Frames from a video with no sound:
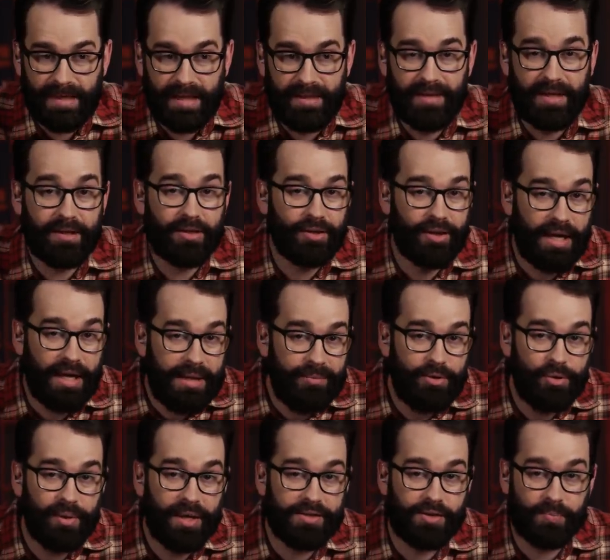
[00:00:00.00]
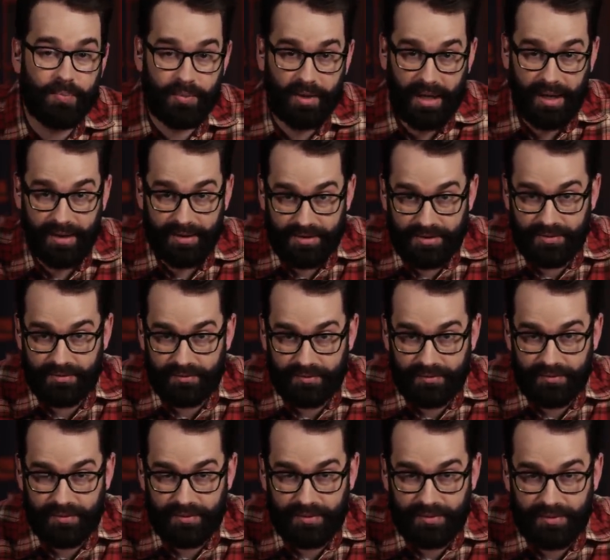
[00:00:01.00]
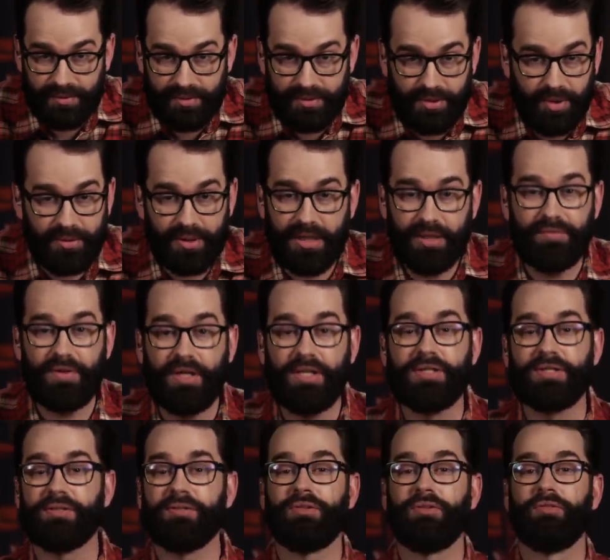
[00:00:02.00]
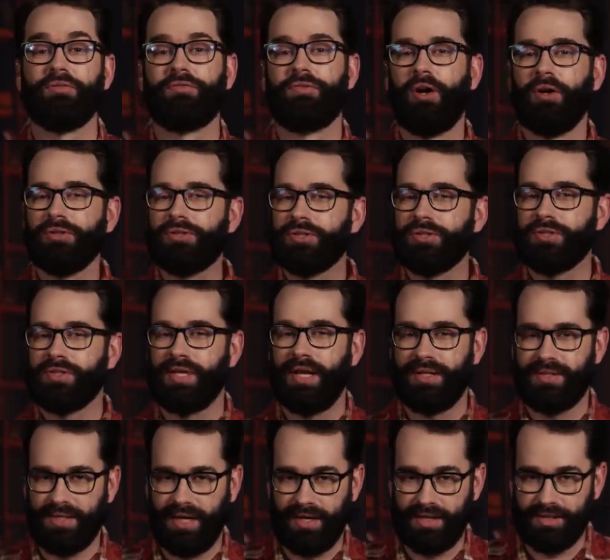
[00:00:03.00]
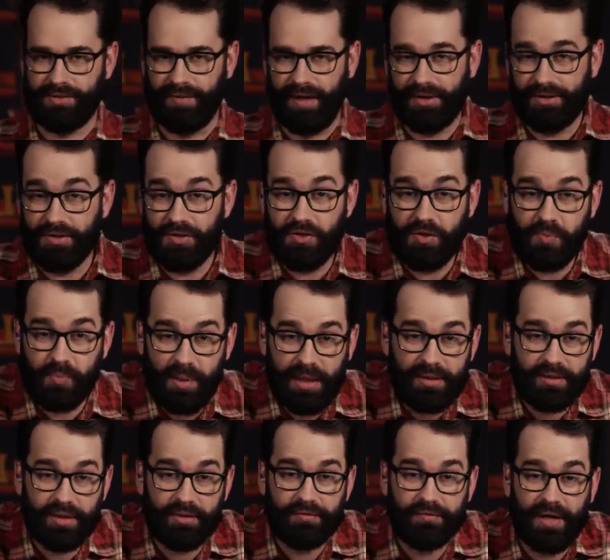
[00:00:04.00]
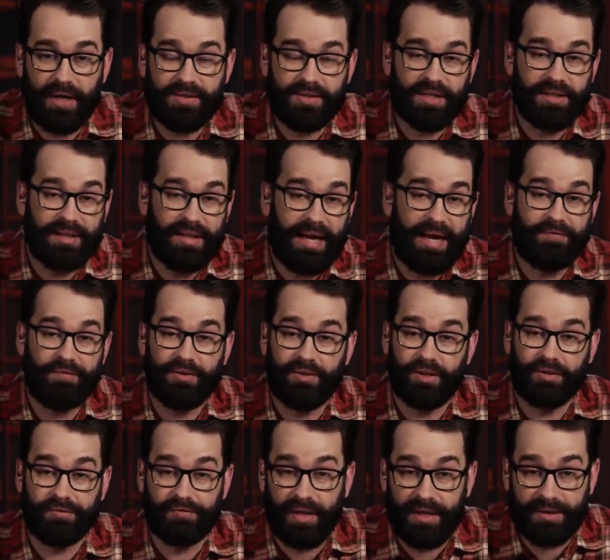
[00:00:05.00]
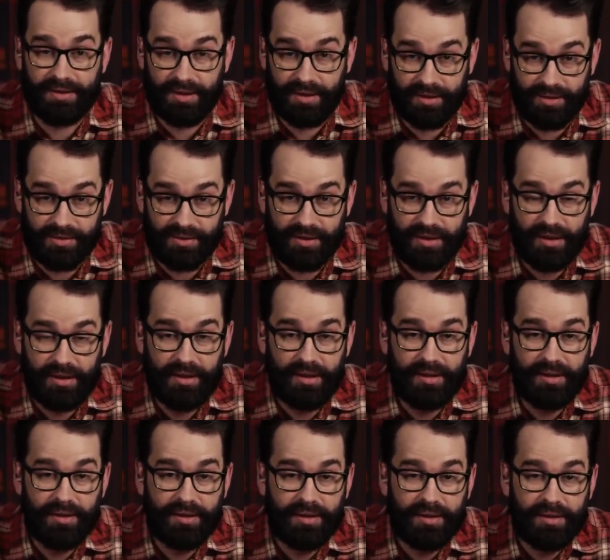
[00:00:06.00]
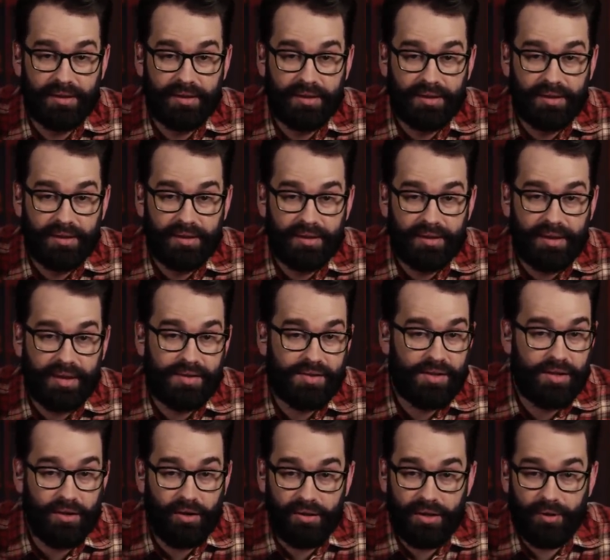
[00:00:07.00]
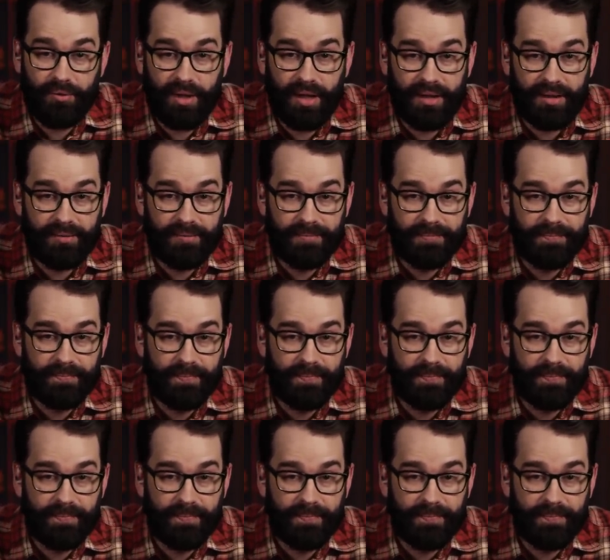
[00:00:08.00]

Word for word: And then claim you as a prize. Don't give these vultures that satisfaction. Spit in their face and laugh at their fake tears. It's the only way.